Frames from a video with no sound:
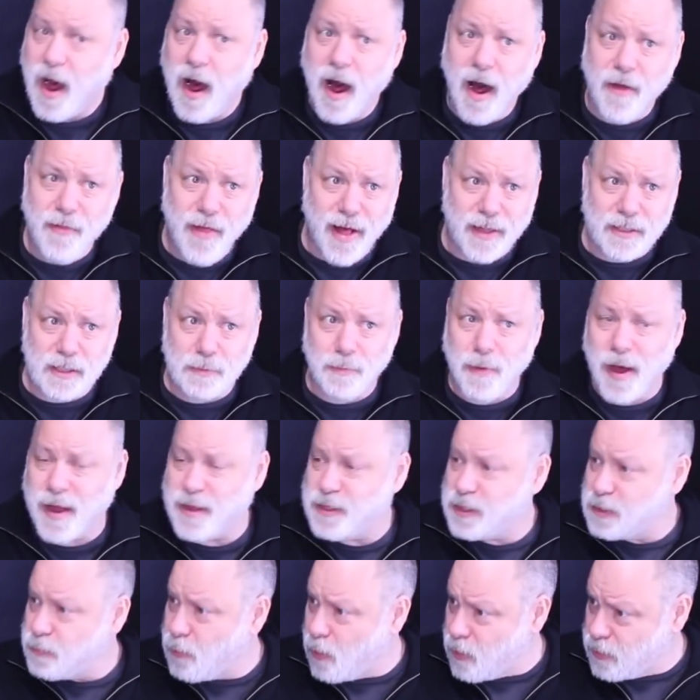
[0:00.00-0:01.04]
that's my
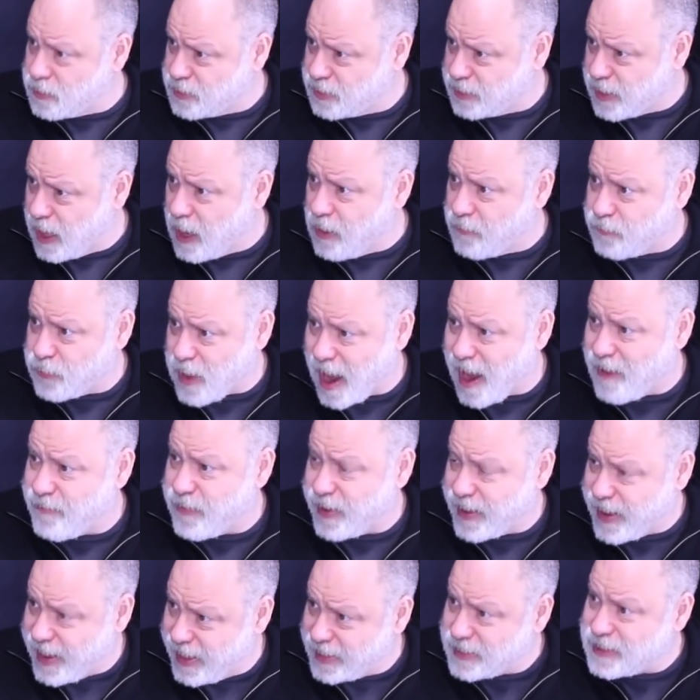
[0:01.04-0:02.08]
small self having
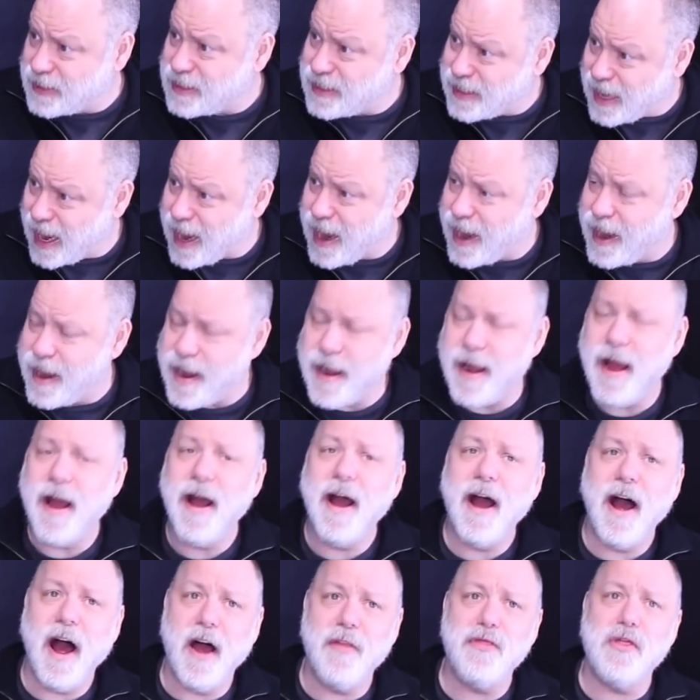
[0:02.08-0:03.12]
its day
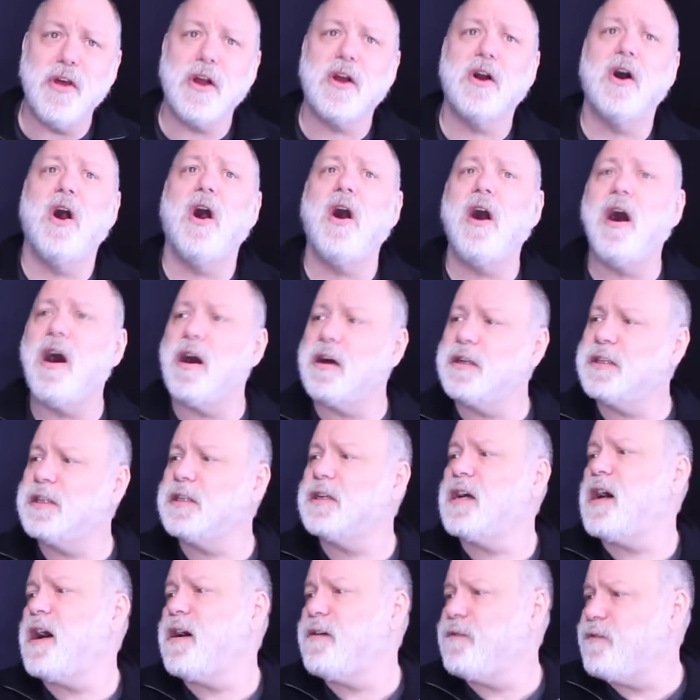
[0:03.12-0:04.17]
at the cost
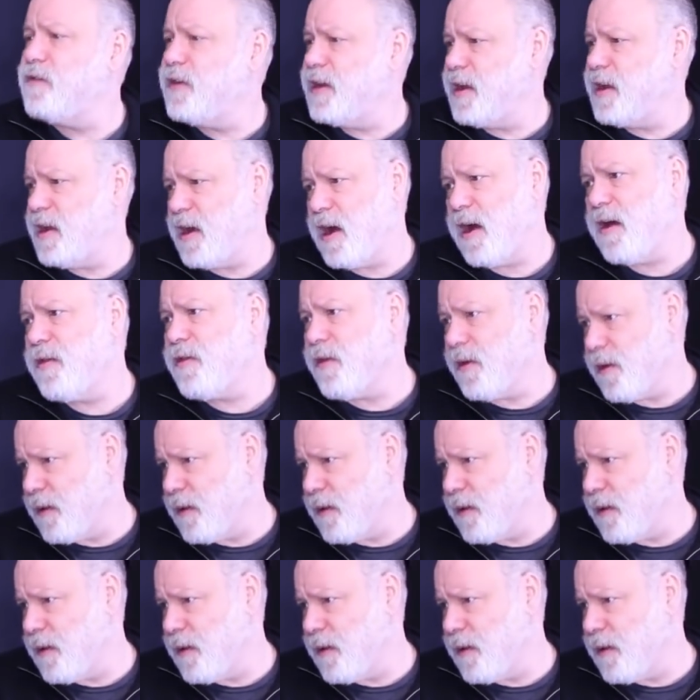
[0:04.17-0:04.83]
of the other.